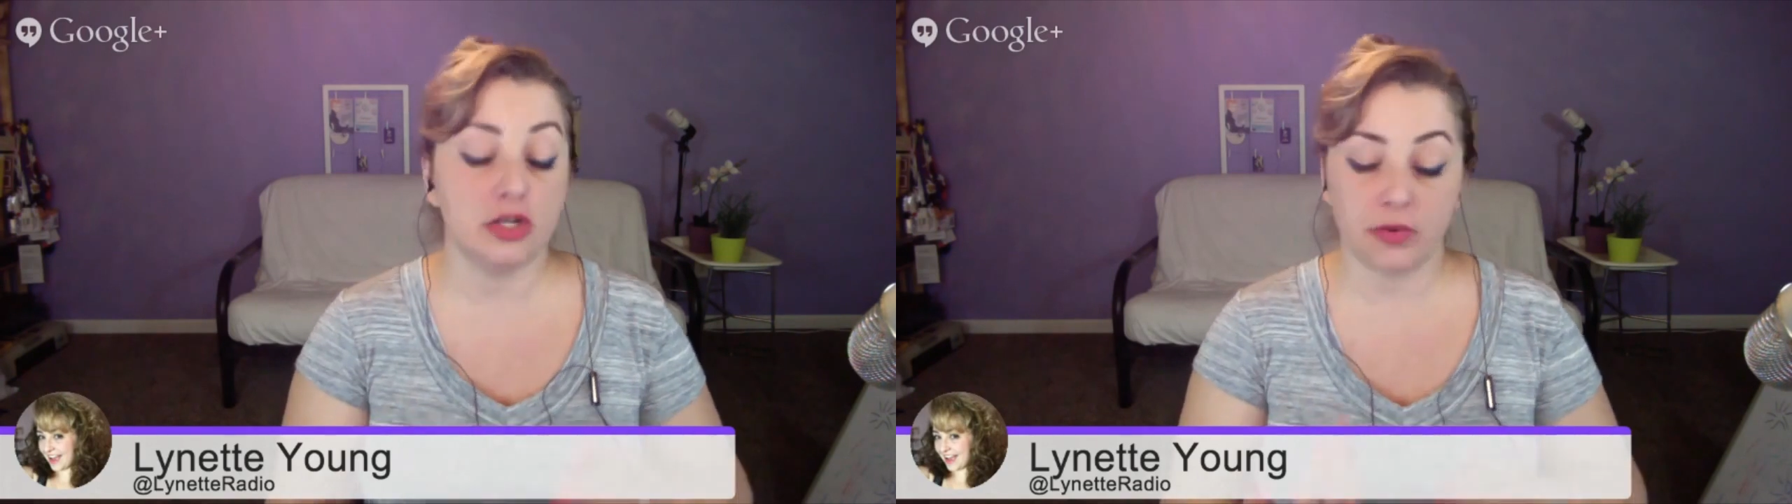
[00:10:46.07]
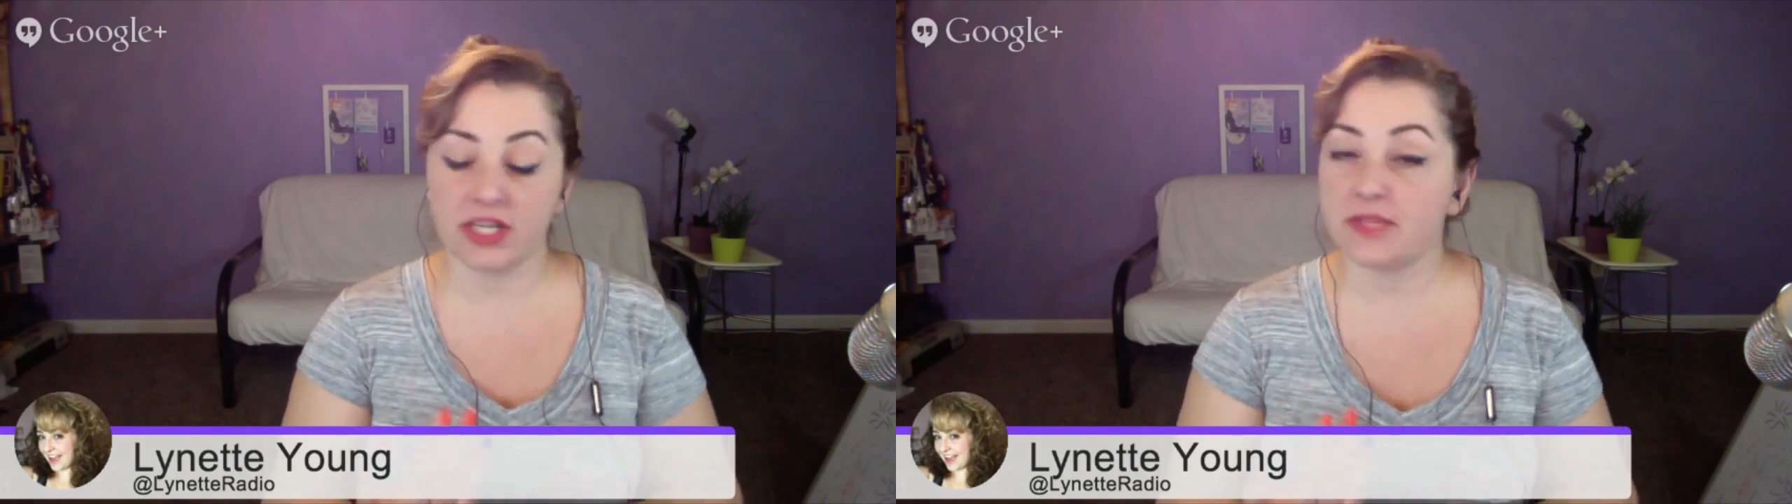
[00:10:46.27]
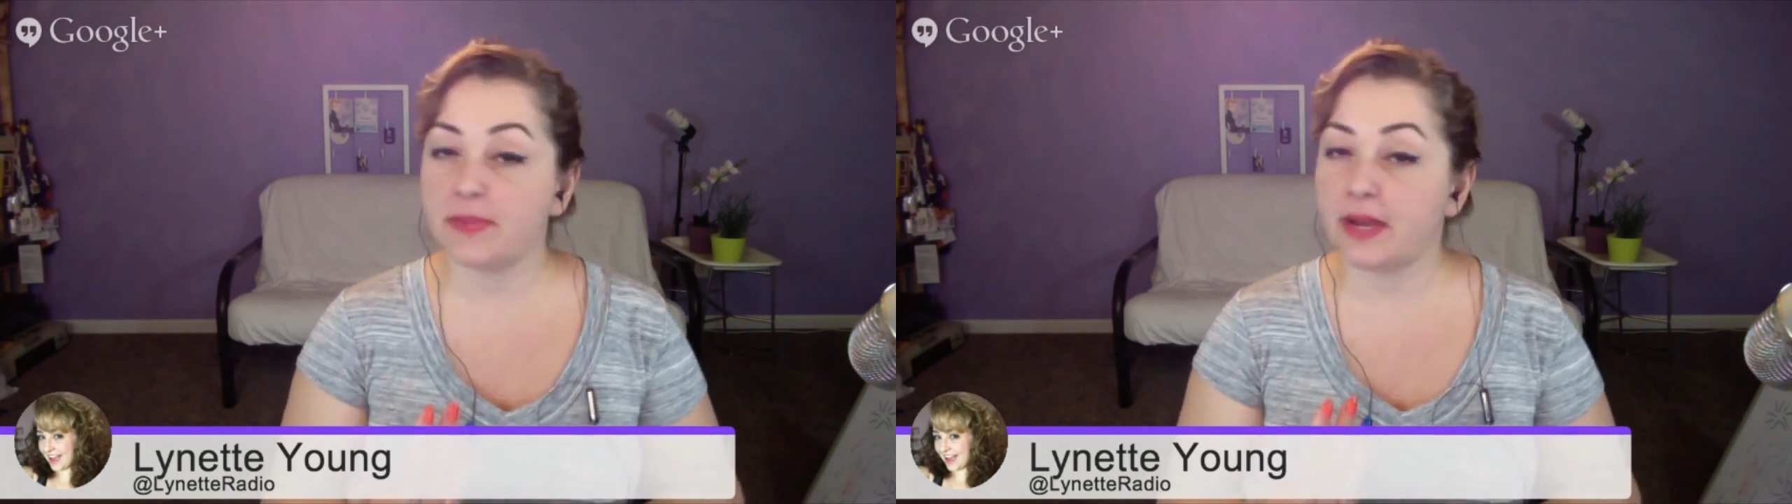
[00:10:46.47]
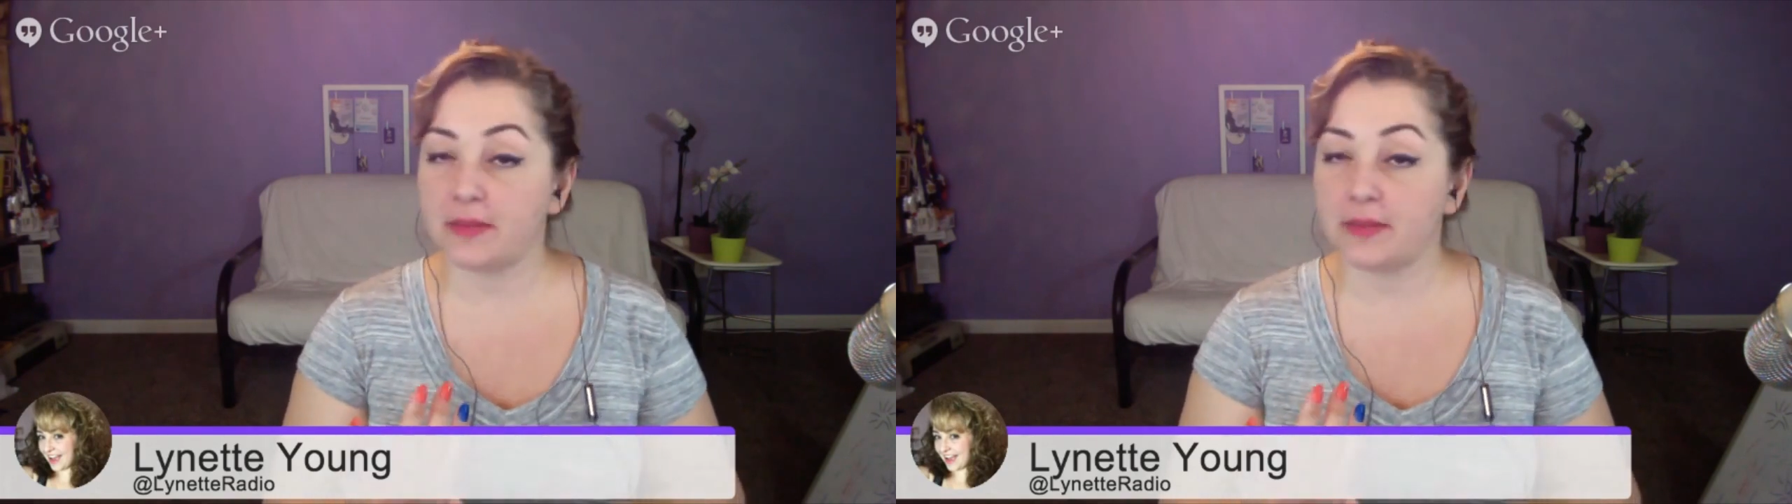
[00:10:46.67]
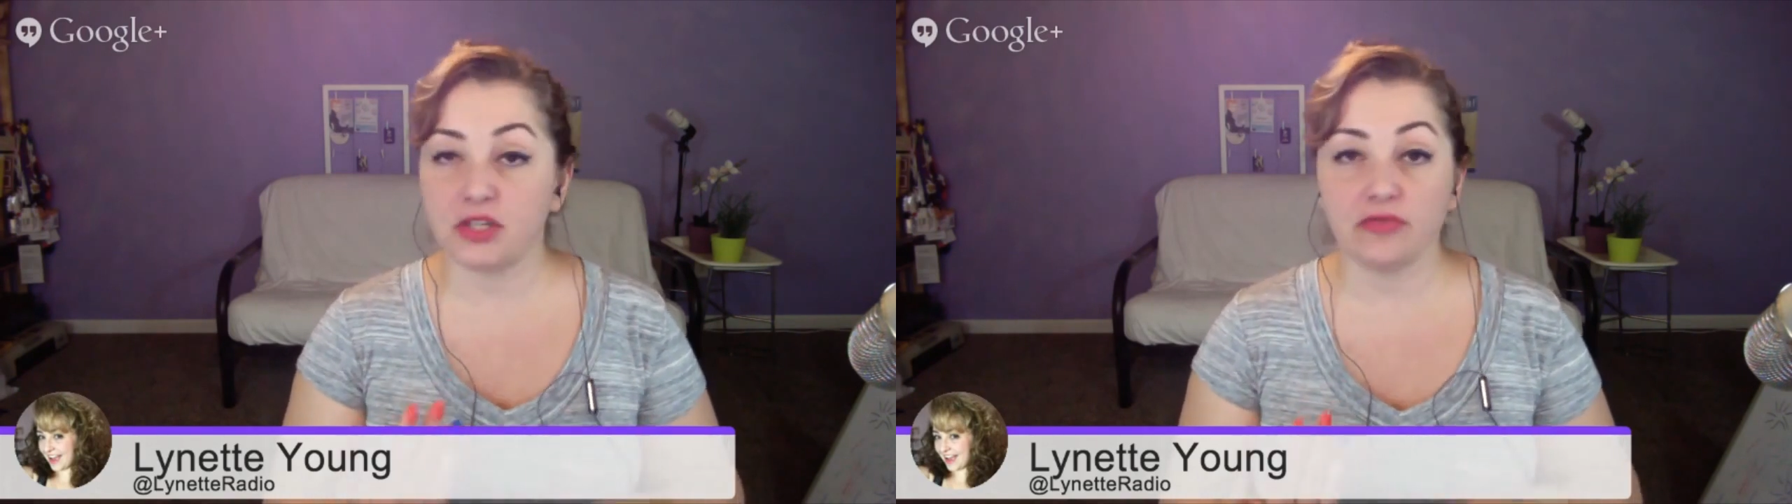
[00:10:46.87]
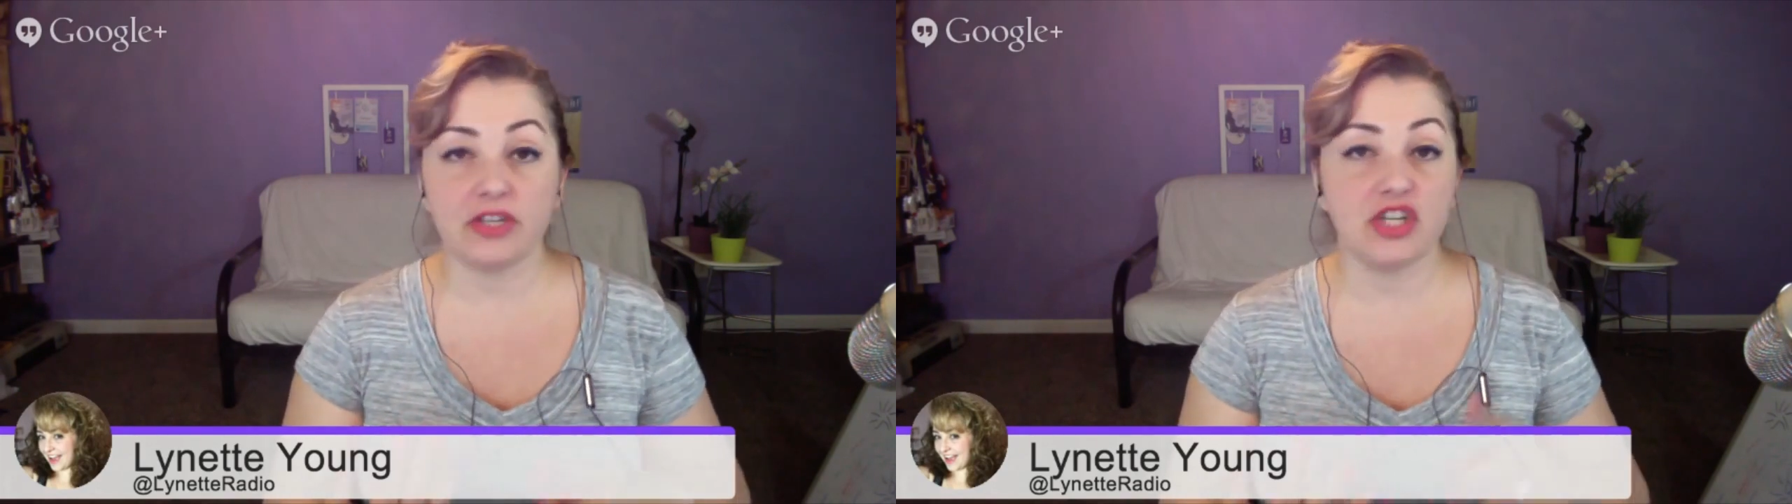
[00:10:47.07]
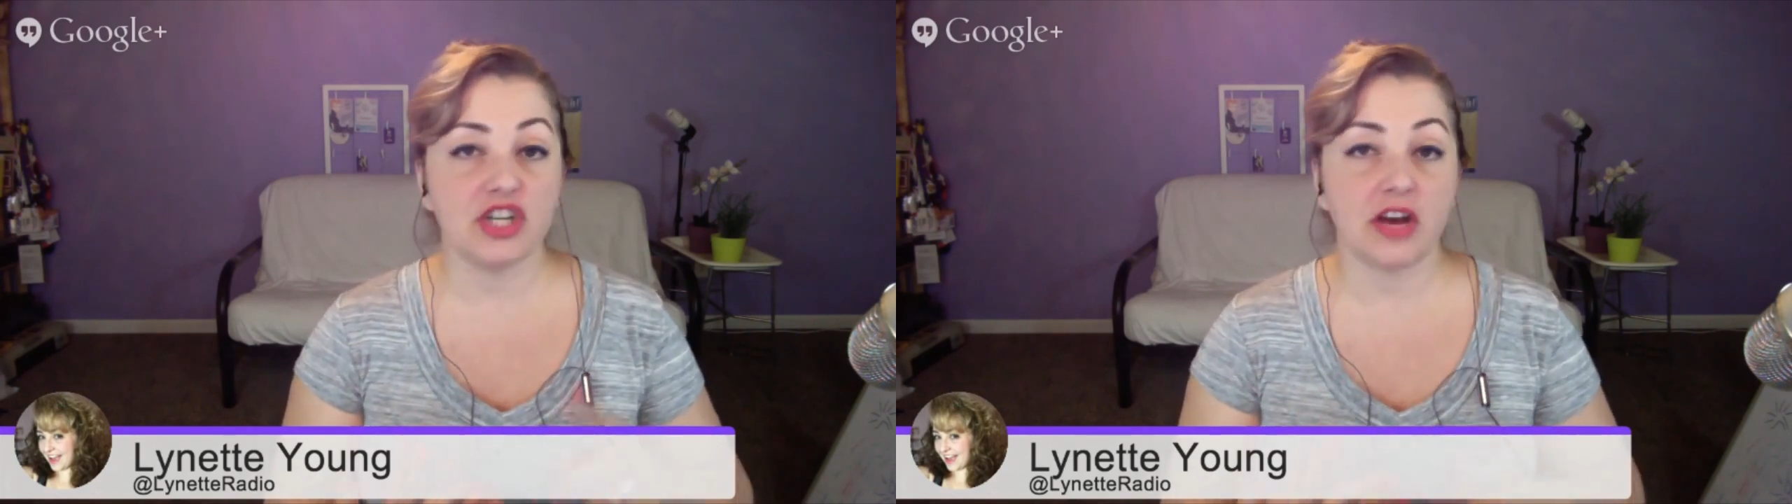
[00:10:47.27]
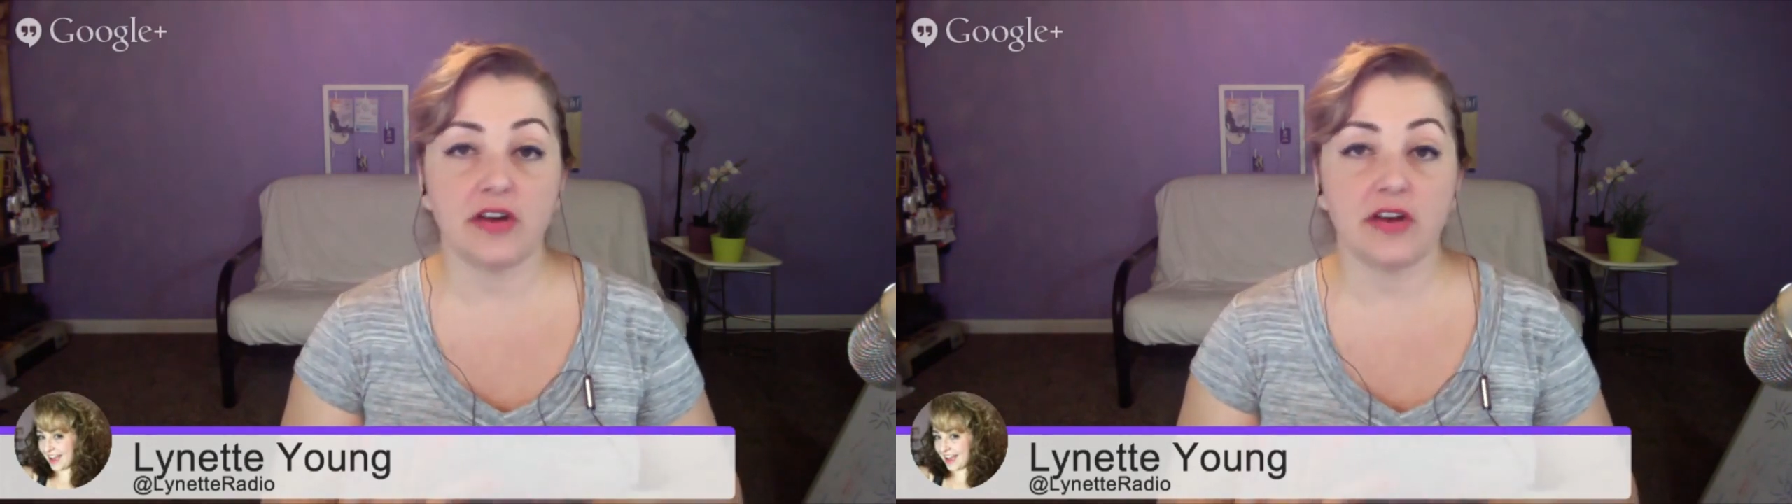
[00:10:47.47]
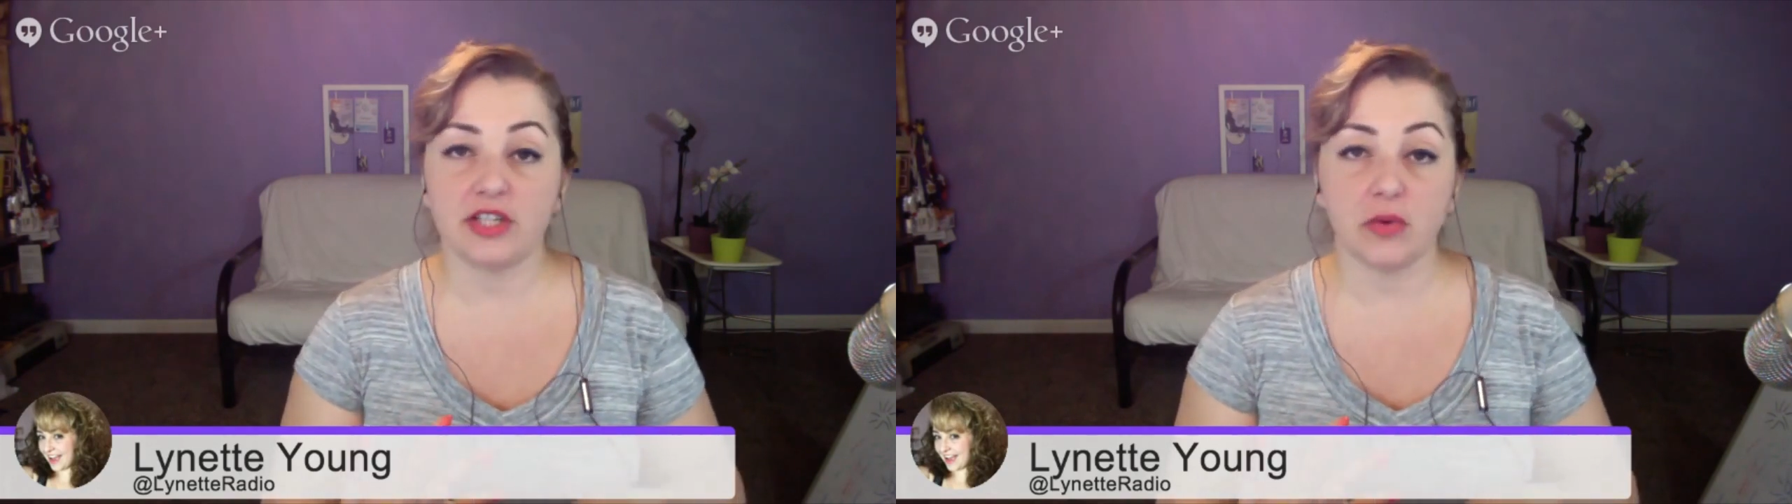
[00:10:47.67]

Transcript: Don't expect them to reshare it.